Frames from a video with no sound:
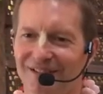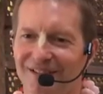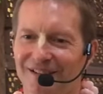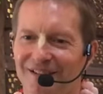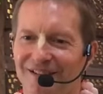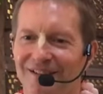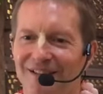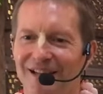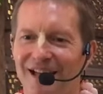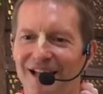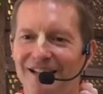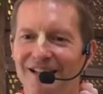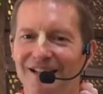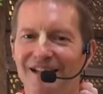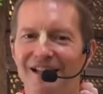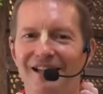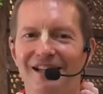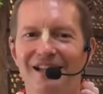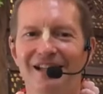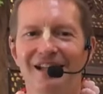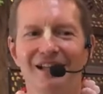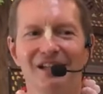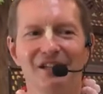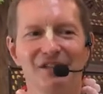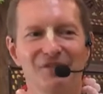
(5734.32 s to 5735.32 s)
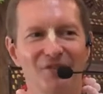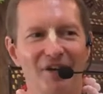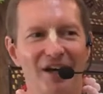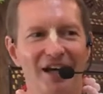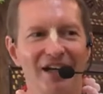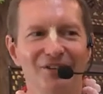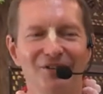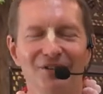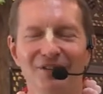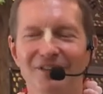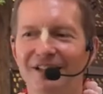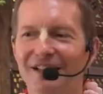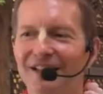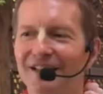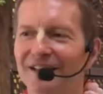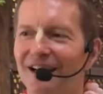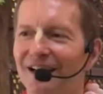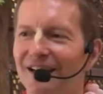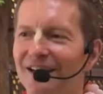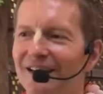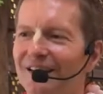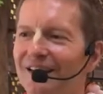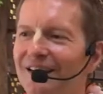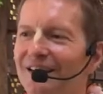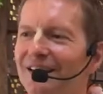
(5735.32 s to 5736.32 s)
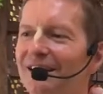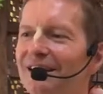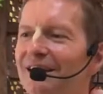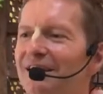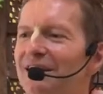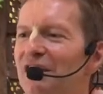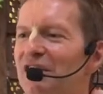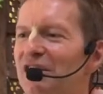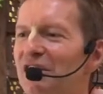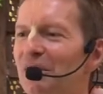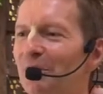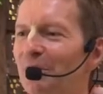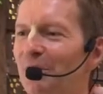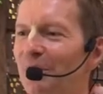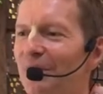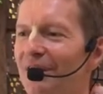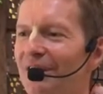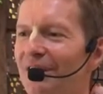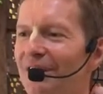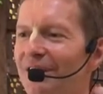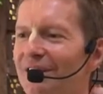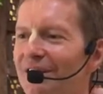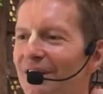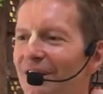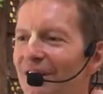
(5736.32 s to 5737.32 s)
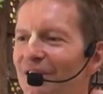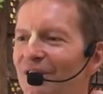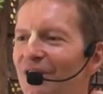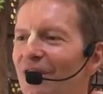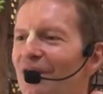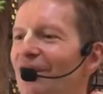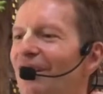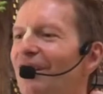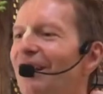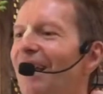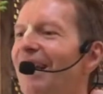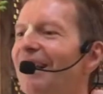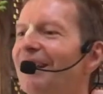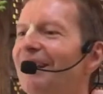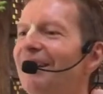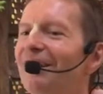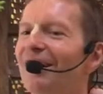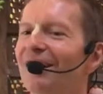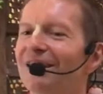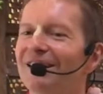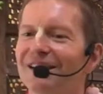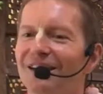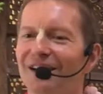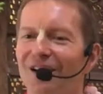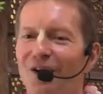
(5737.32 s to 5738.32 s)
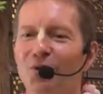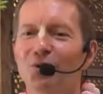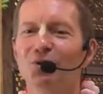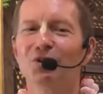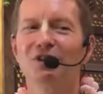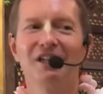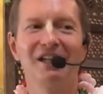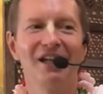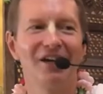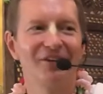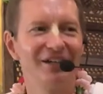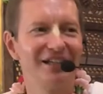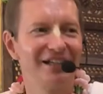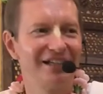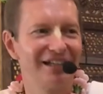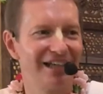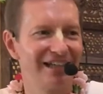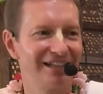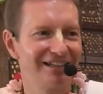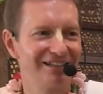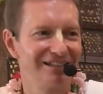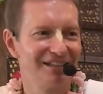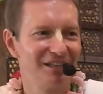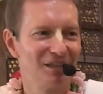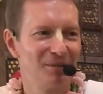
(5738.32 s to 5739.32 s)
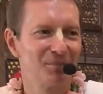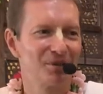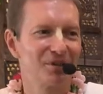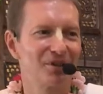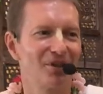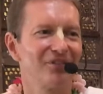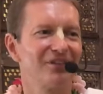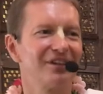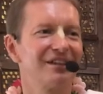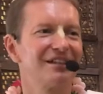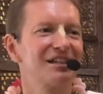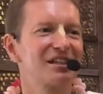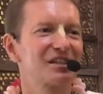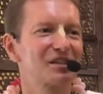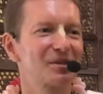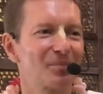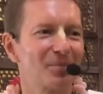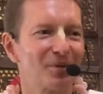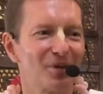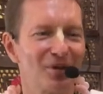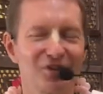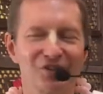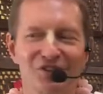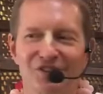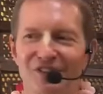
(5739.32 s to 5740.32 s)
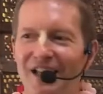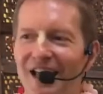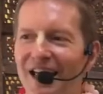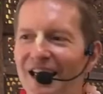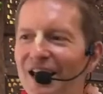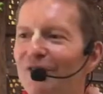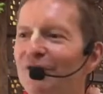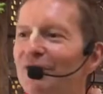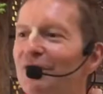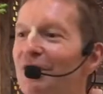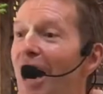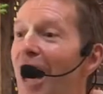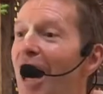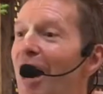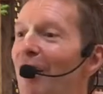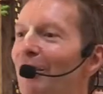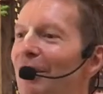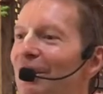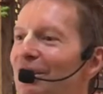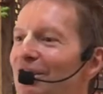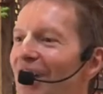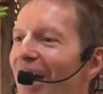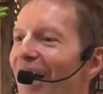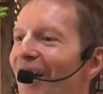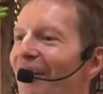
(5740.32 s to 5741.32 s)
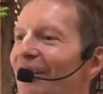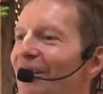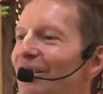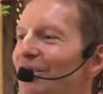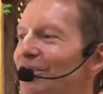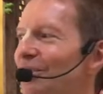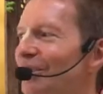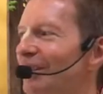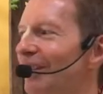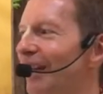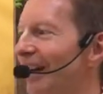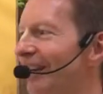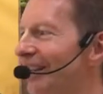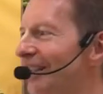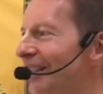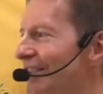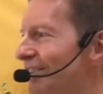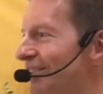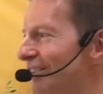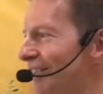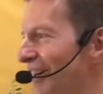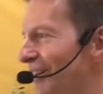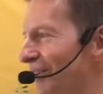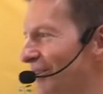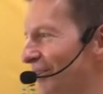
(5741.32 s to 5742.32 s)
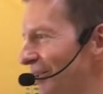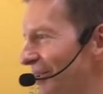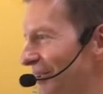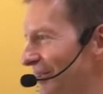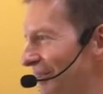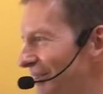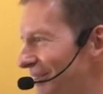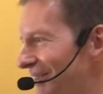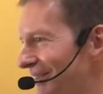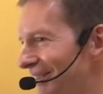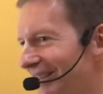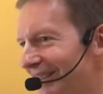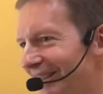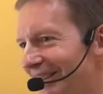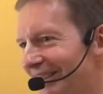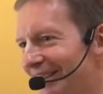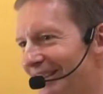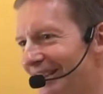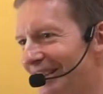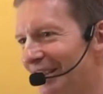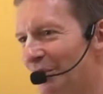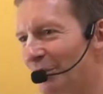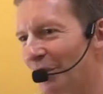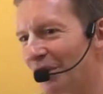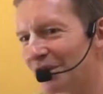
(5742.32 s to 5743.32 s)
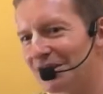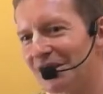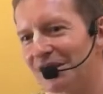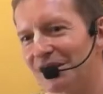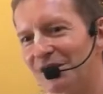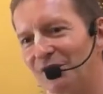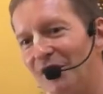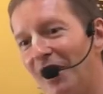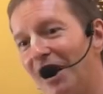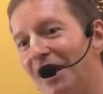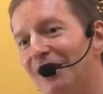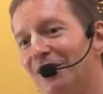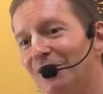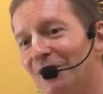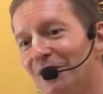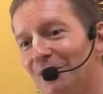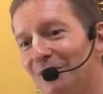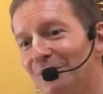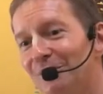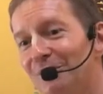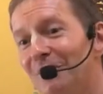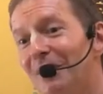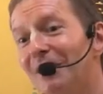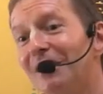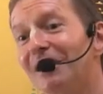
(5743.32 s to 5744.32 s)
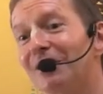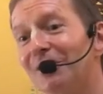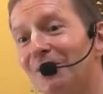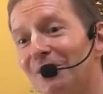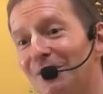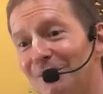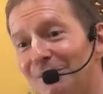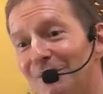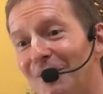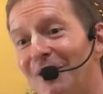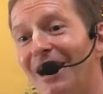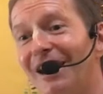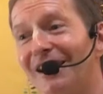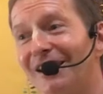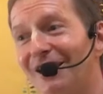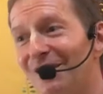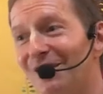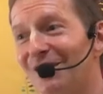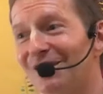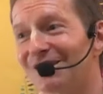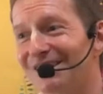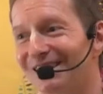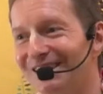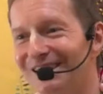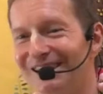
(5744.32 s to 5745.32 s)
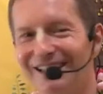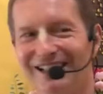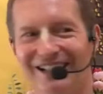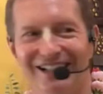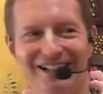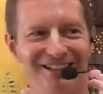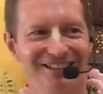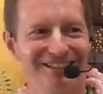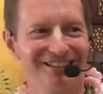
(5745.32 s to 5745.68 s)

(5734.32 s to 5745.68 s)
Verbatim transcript: then in his final leela, he disappeared not on any ordinary day, but on the disappearance day of Namacharya Silahadastha. It was his final miracle, miraculous lila.